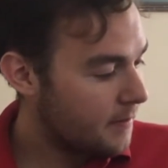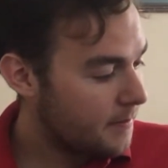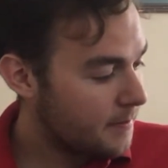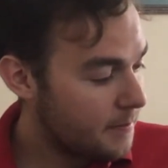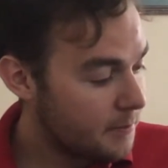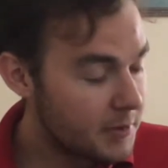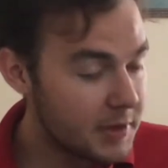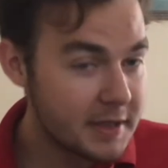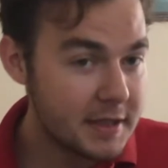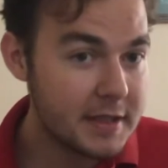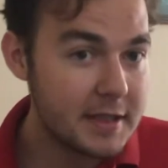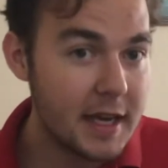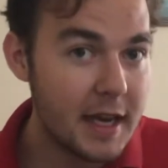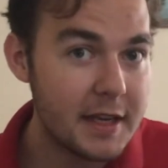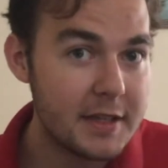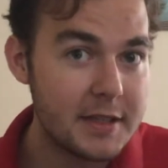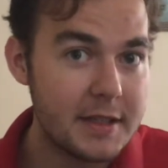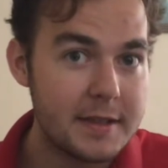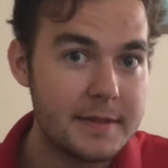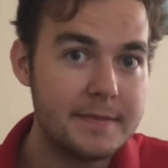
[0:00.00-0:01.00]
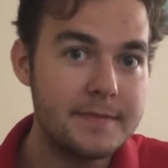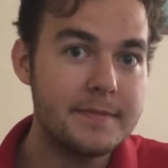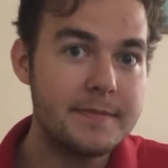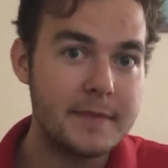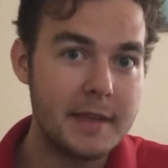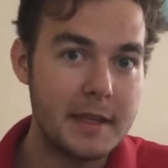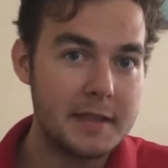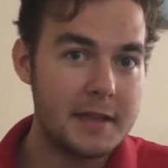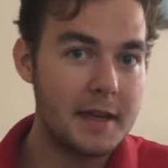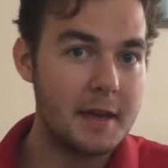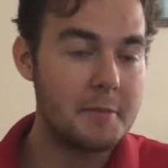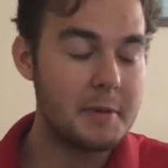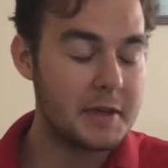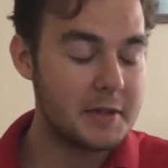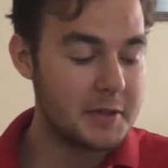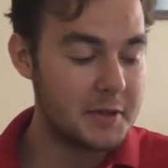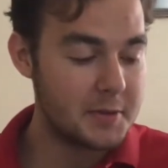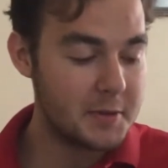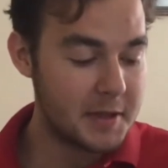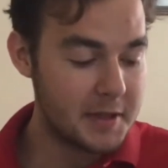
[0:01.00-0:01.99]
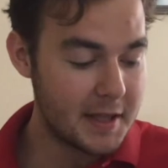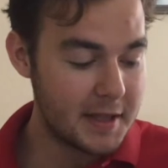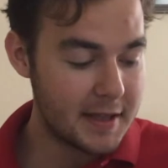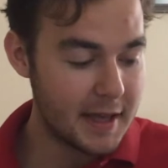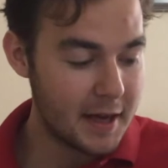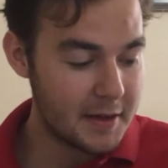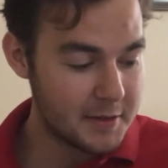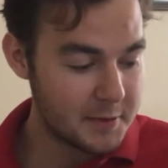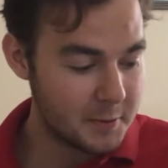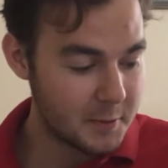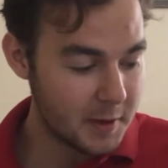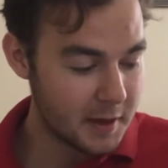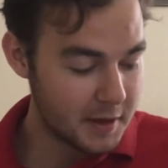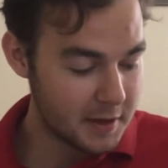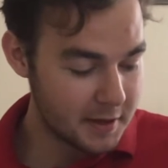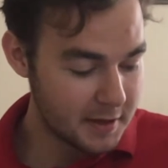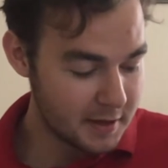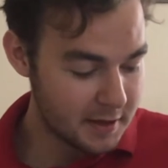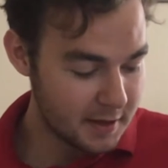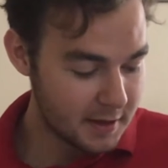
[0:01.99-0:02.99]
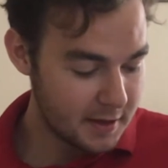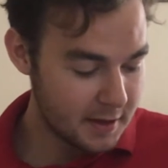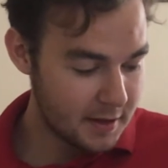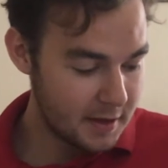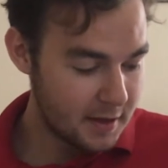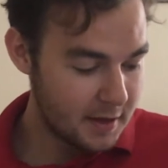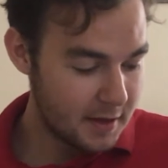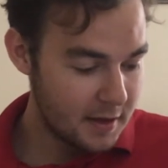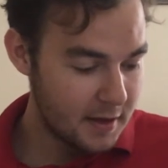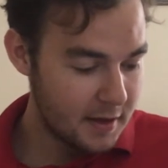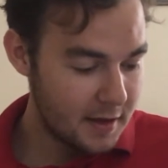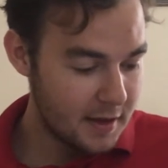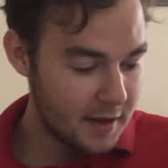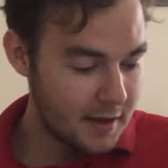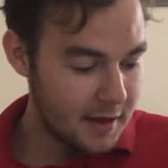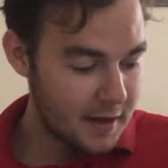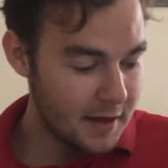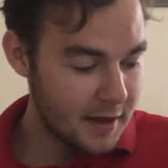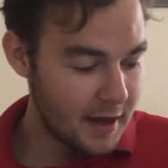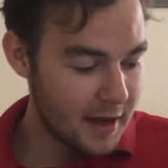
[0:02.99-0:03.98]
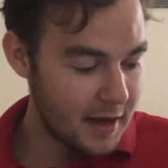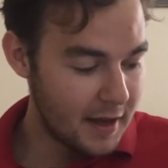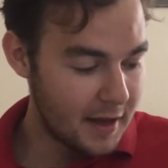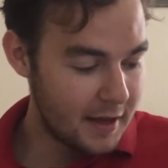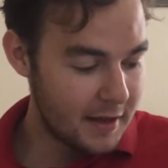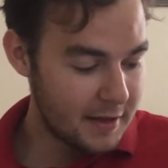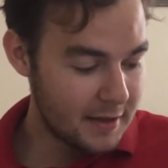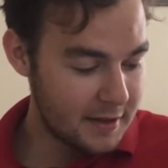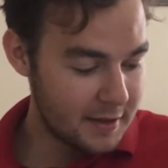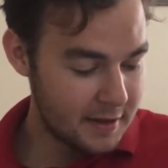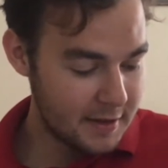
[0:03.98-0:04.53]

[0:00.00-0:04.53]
presentation. They say a picture's worth 1,000 words. And